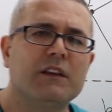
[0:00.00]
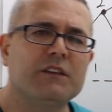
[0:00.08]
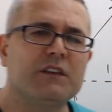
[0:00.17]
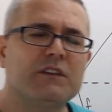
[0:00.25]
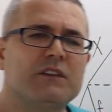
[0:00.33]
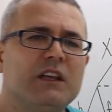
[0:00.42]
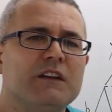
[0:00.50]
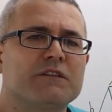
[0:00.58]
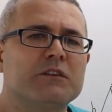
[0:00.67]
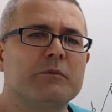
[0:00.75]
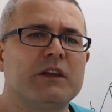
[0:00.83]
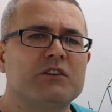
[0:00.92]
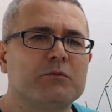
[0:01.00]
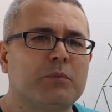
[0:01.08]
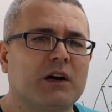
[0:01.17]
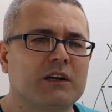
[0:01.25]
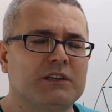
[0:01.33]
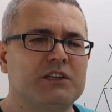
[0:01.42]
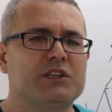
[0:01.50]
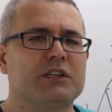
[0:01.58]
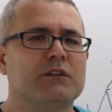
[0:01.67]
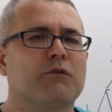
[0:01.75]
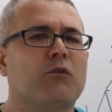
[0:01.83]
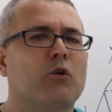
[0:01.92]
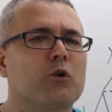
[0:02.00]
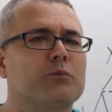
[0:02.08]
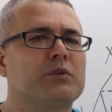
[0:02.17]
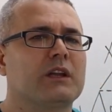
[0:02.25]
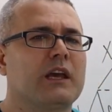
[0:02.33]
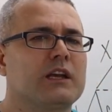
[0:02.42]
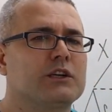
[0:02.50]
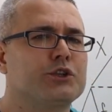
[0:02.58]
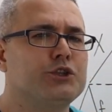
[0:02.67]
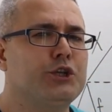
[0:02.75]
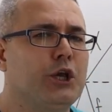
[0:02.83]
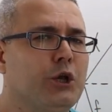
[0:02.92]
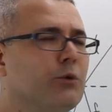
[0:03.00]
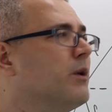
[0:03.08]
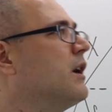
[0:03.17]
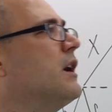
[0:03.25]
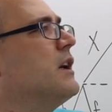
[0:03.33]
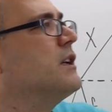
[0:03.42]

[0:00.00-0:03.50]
this is the information partition for player two.